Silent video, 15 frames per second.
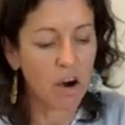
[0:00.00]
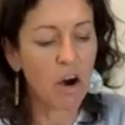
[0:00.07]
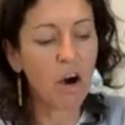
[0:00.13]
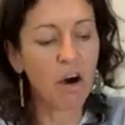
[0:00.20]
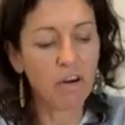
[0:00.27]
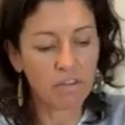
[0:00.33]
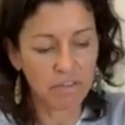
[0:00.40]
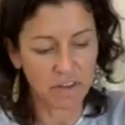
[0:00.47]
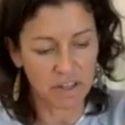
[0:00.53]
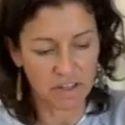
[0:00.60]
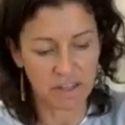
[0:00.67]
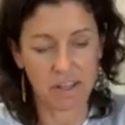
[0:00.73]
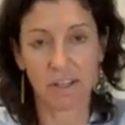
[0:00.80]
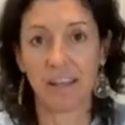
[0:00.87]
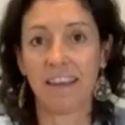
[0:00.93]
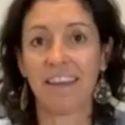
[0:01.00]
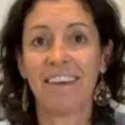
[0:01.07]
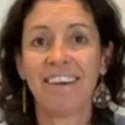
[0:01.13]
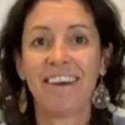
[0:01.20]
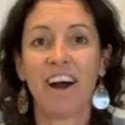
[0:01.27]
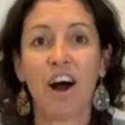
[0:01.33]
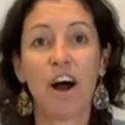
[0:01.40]
Now, obviously,
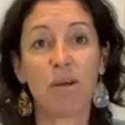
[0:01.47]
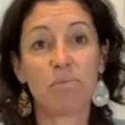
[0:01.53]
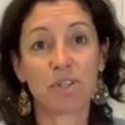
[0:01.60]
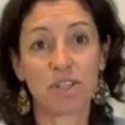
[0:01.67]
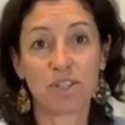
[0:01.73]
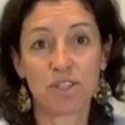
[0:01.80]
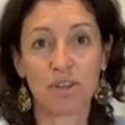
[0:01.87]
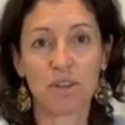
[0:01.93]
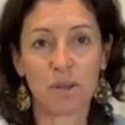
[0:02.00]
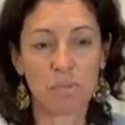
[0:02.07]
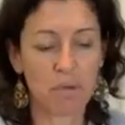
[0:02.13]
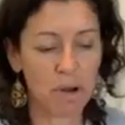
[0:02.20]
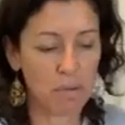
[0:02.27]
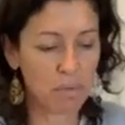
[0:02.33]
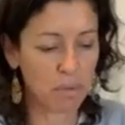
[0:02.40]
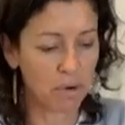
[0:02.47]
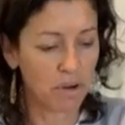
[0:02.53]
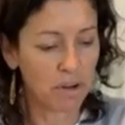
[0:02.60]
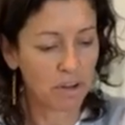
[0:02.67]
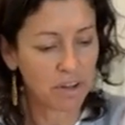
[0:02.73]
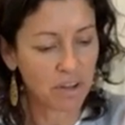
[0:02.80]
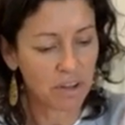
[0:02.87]
I'm just doing the prep
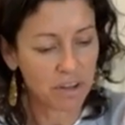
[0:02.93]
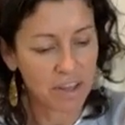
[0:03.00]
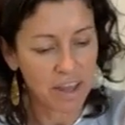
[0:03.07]
work,